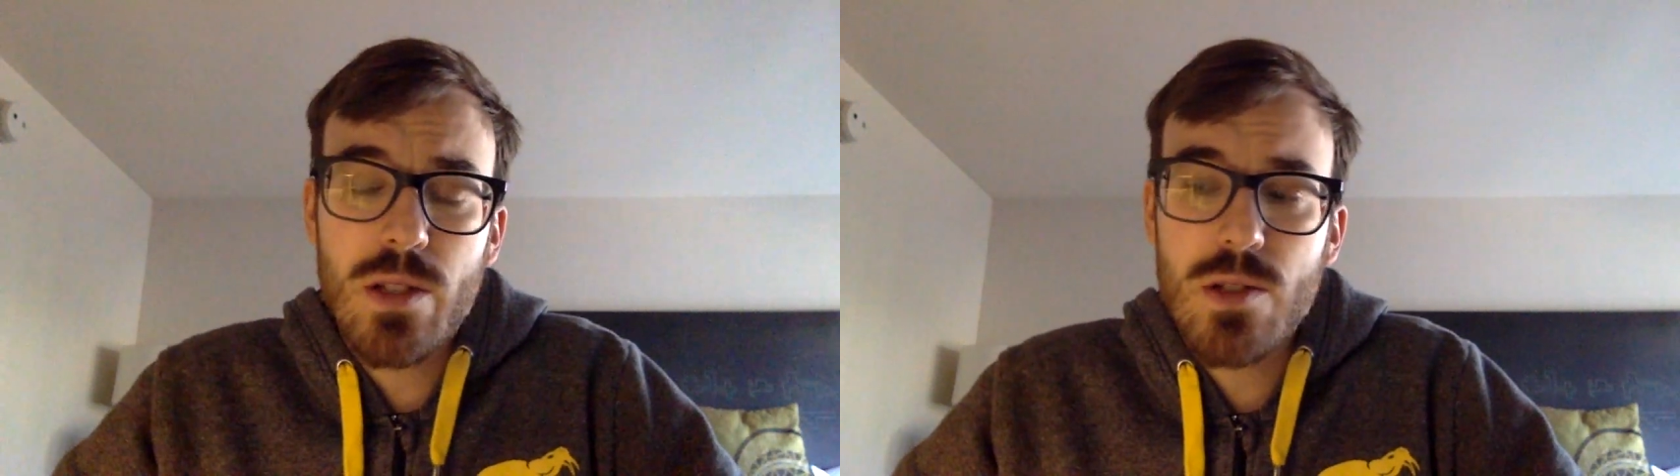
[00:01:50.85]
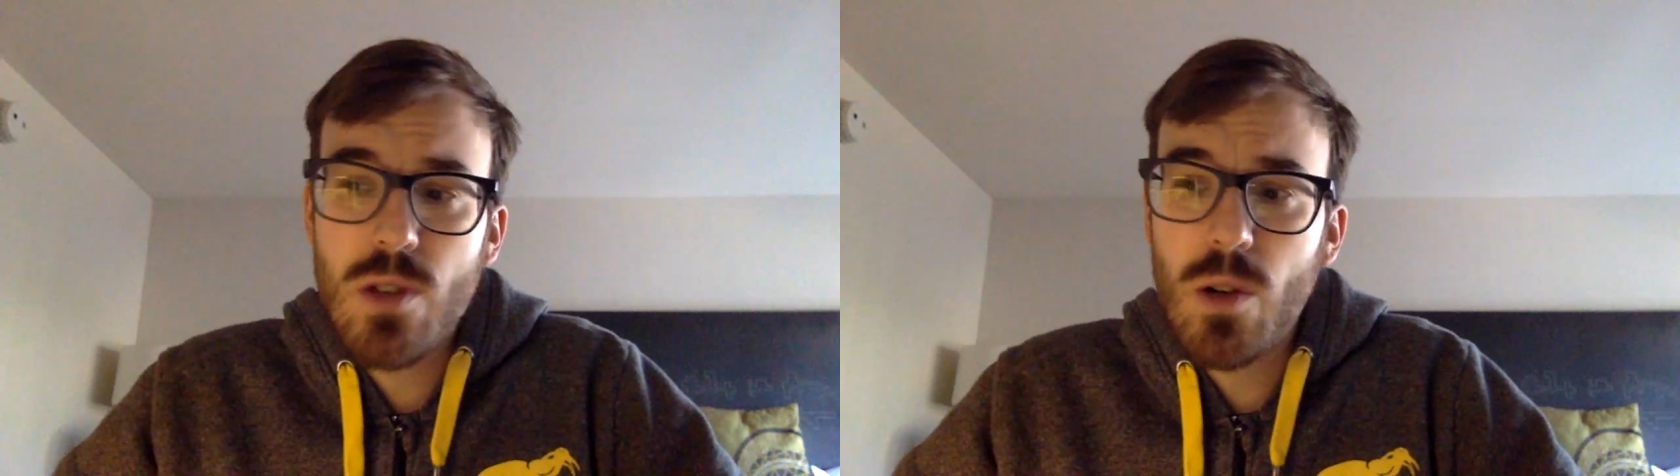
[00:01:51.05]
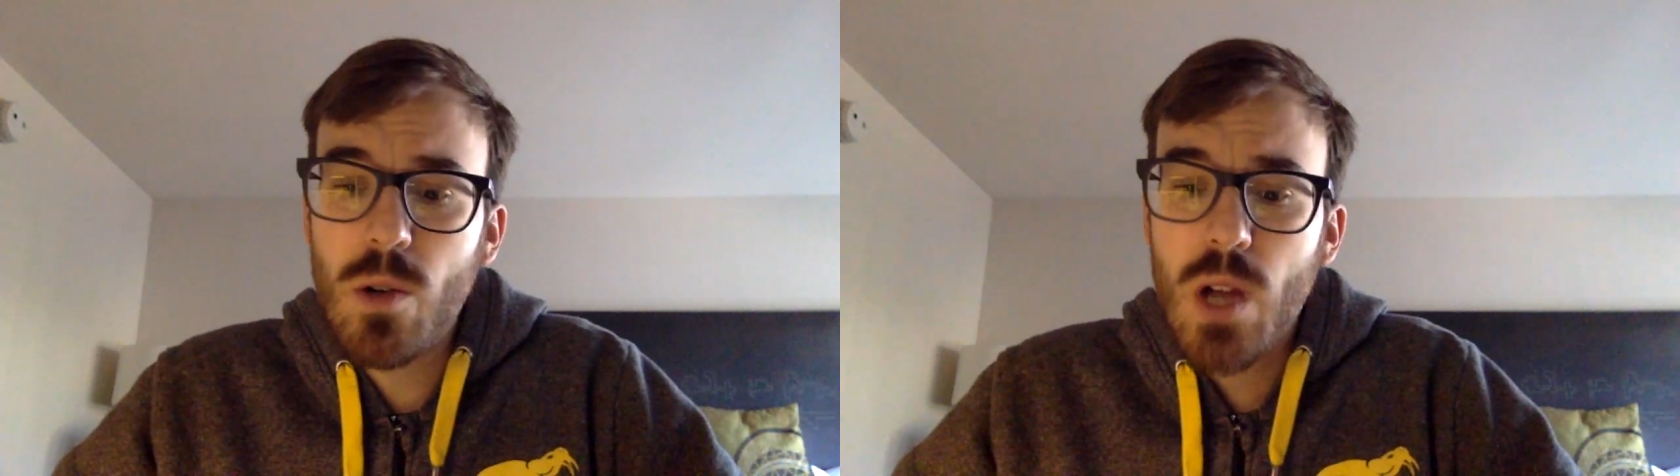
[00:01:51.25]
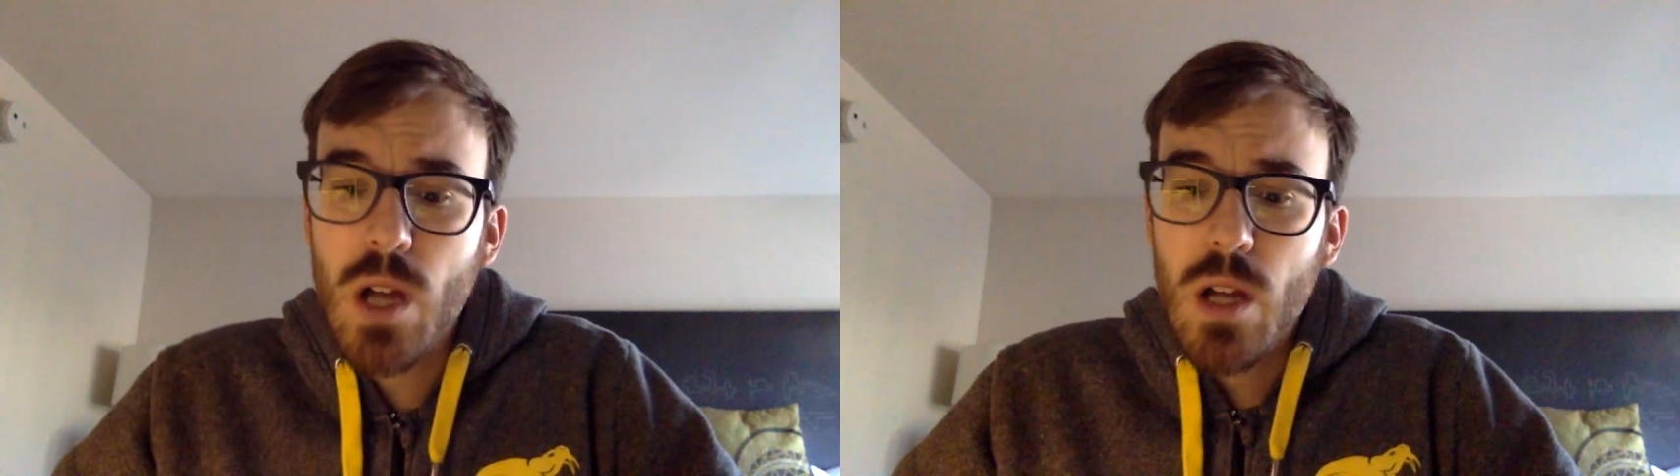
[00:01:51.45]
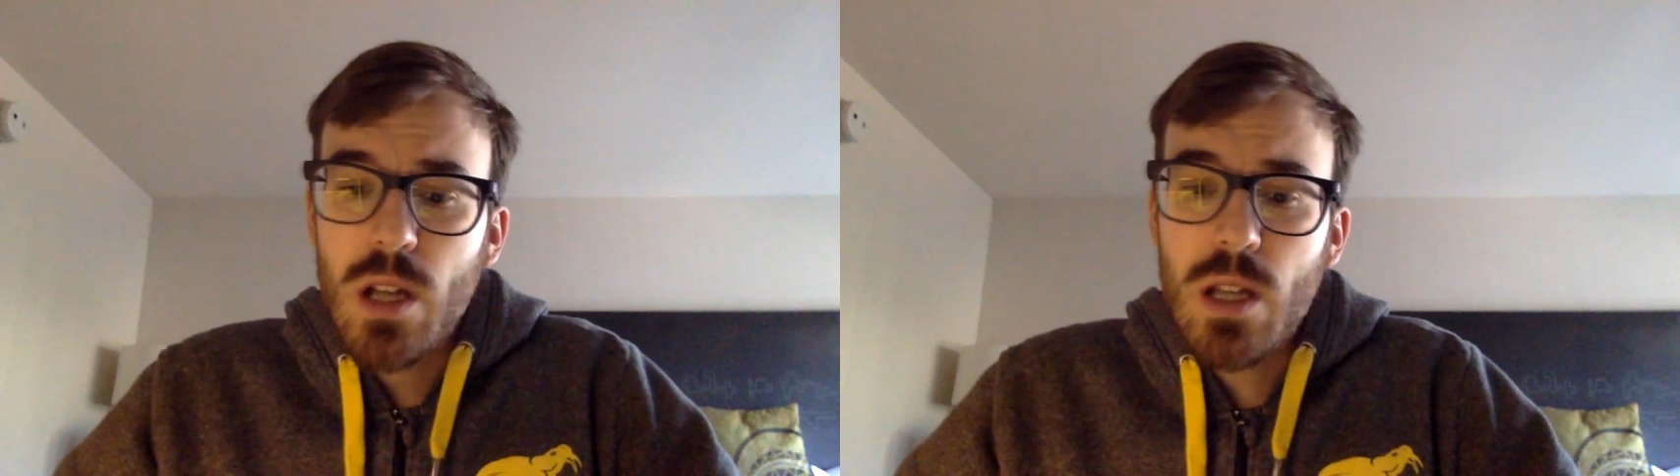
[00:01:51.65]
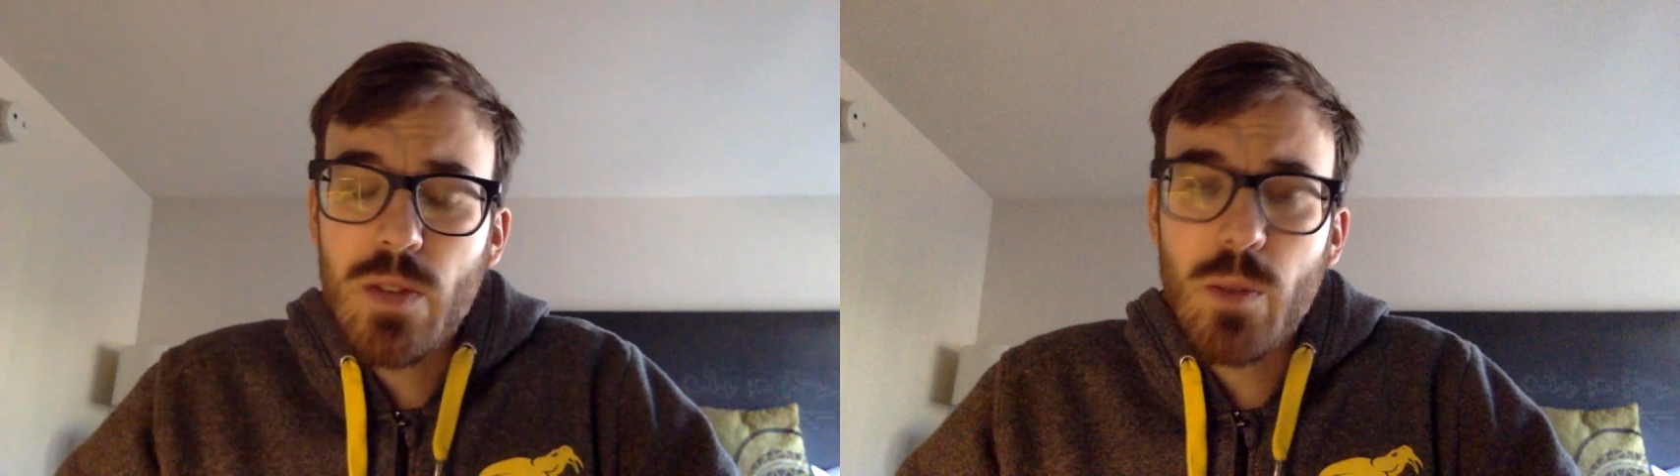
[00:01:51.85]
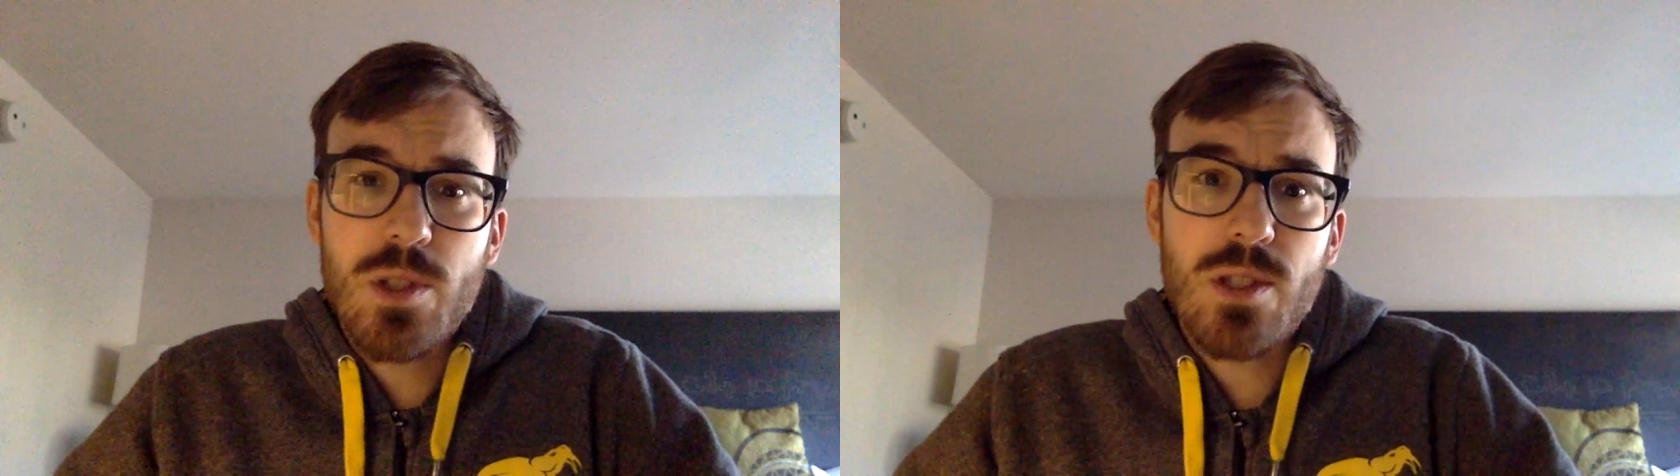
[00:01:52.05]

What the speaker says: And so even when